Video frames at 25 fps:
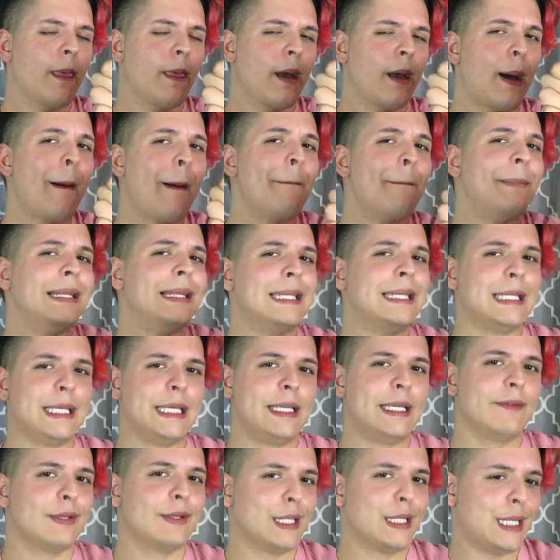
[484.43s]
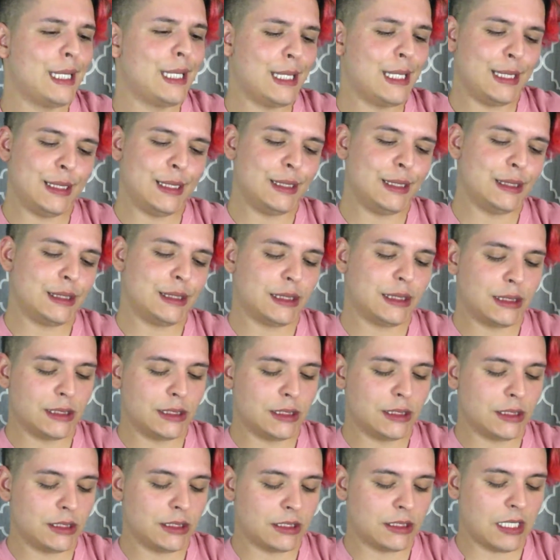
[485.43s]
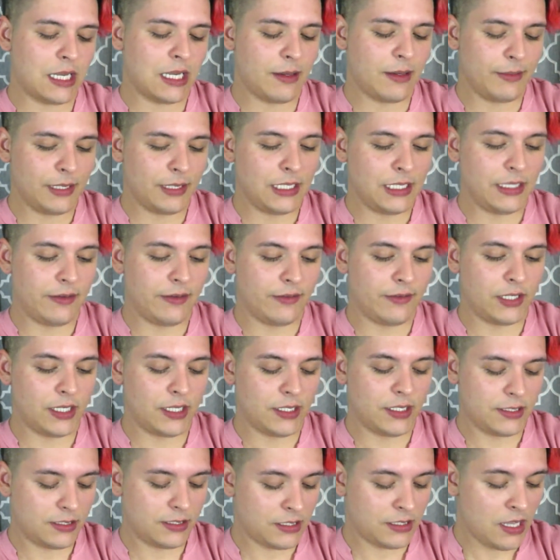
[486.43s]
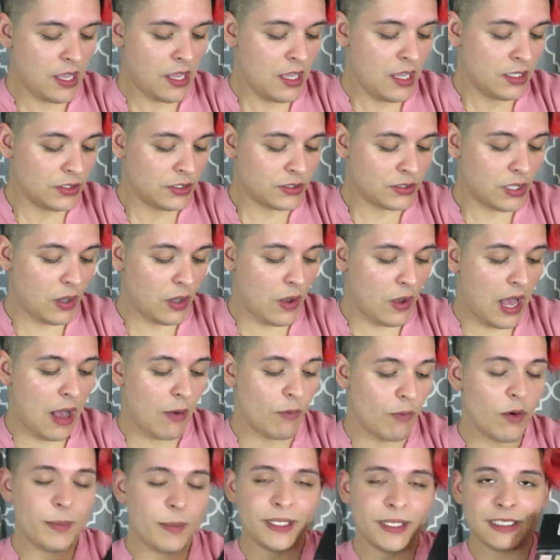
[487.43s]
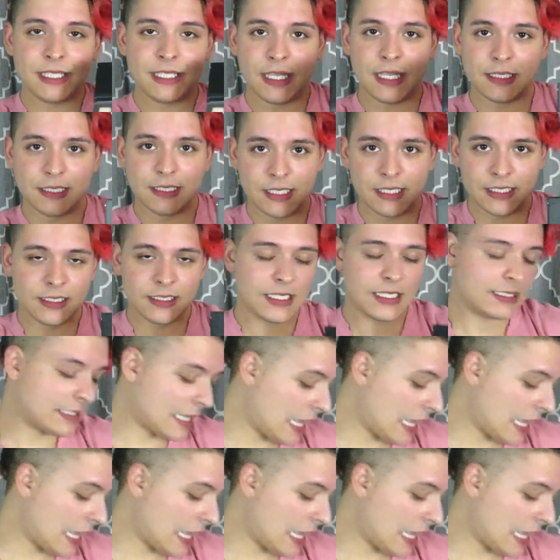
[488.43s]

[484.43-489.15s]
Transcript: I believe it is. I believe it is. So I will be testing this